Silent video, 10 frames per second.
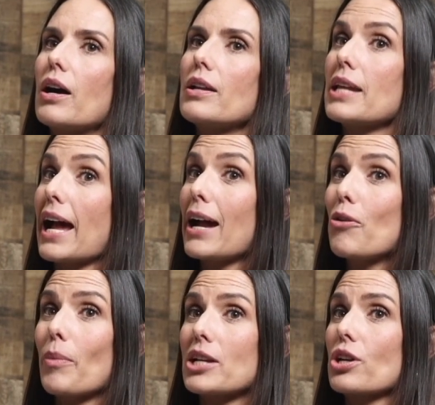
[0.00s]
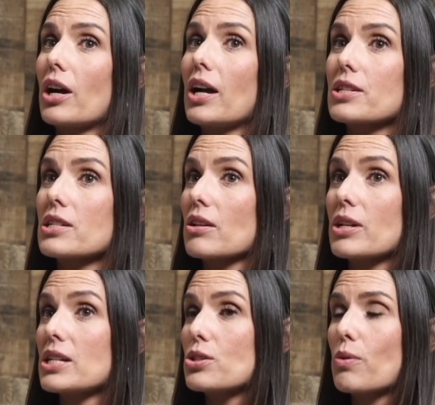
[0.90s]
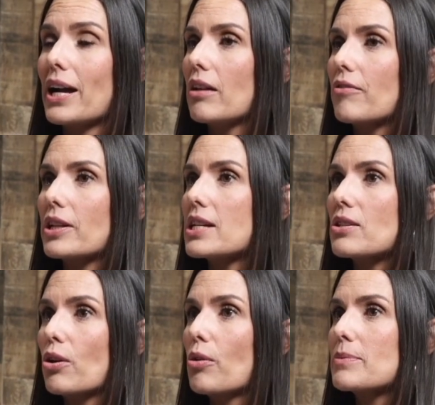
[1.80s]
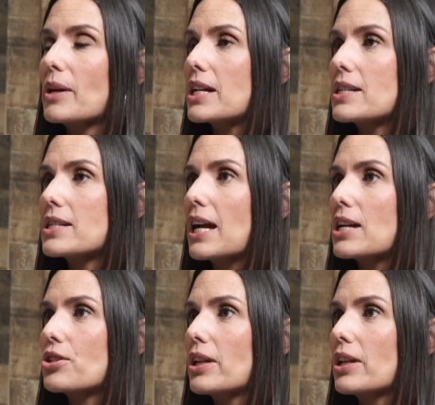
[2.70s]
now my child he's 12 and he's always my indicator.